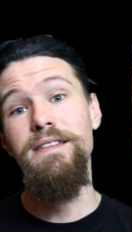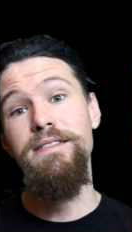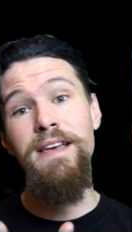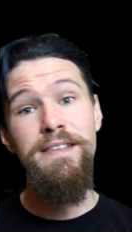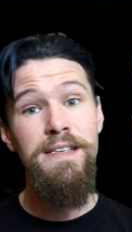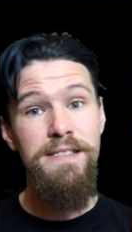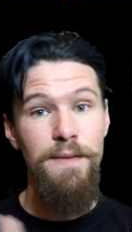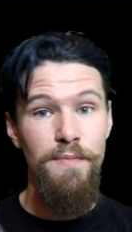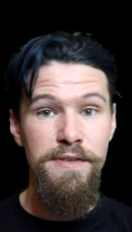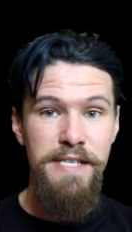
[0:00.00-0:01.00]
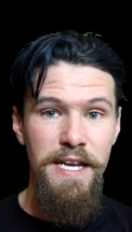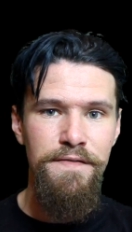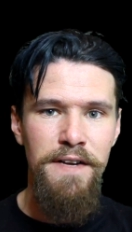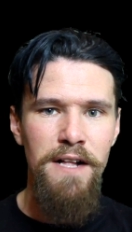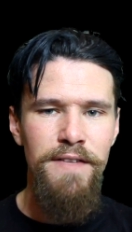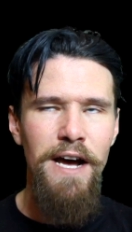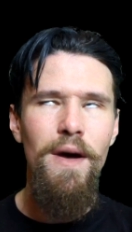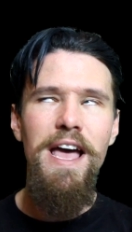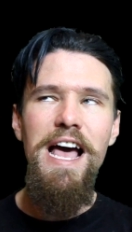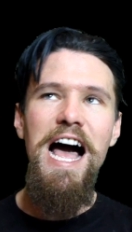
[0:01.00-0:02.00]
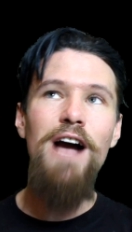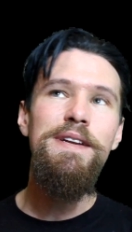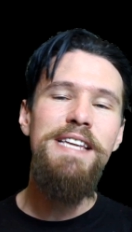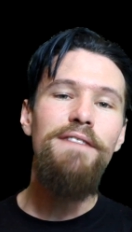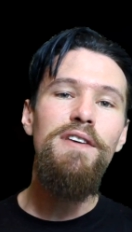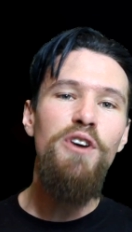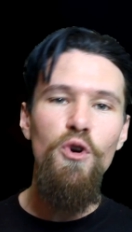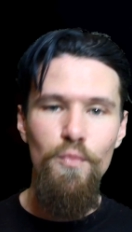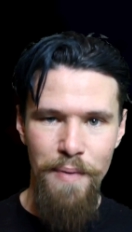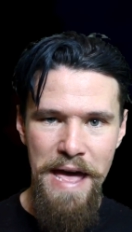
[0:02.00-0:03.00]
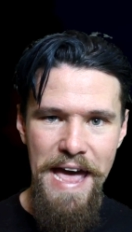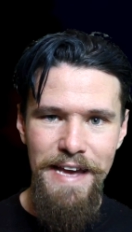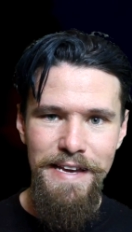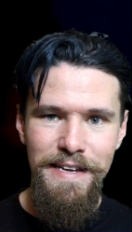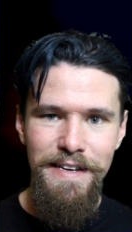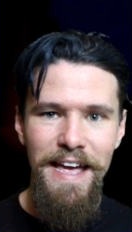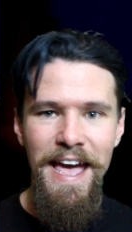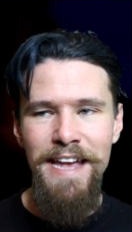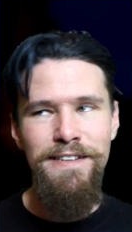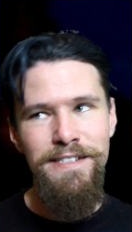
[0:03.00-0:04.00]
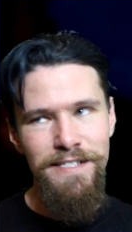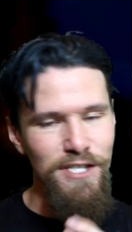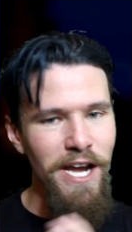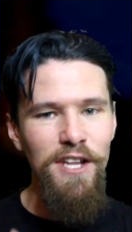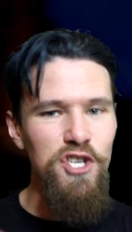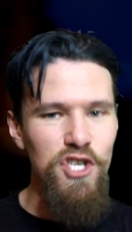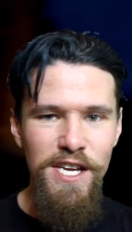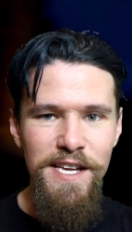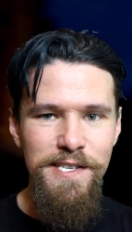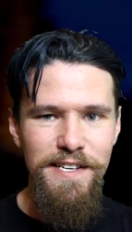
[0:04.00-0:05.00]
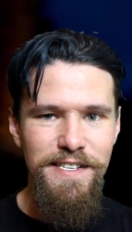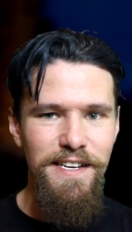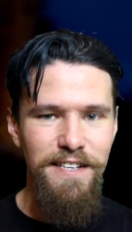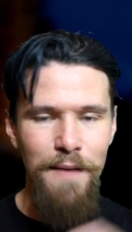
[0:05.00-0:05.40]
It's as a separate save file. Now, I would never go back and kind of cheese it.